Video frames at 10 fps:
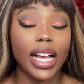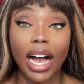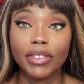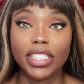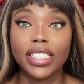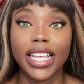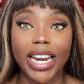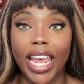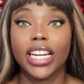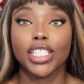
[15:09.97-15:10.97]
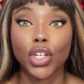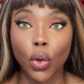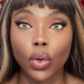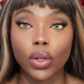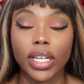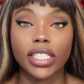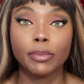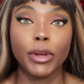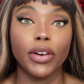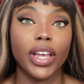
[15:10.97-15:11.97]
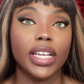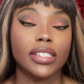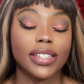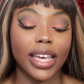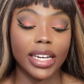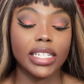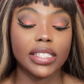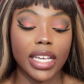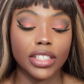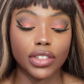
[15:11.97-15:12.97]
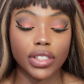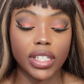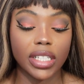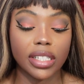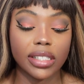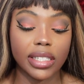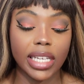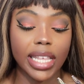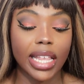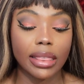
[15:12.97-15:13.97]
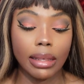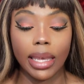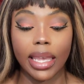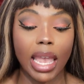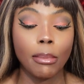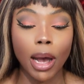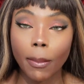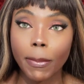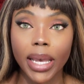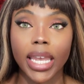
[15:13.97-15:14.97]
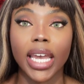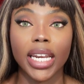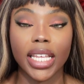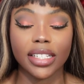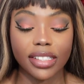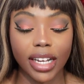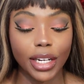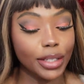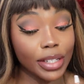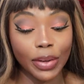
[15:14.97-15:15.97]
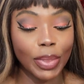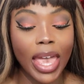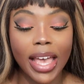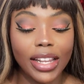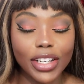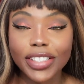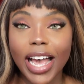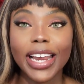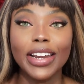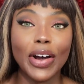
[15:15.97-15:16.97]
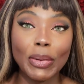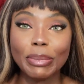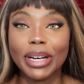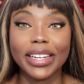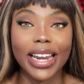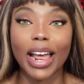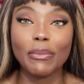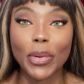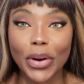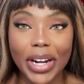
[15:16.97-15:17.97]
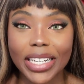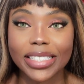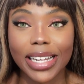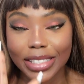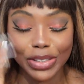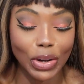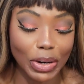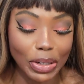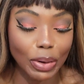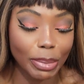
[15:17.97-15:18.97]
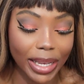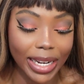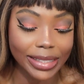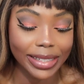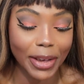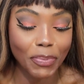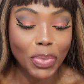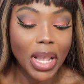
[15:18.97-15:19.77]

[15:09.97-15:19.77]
obviously, that anecdotal experience, and it's interesting to see that it came up again in a study. So, little side note, but not important. I just like to talk a little bit. That's it.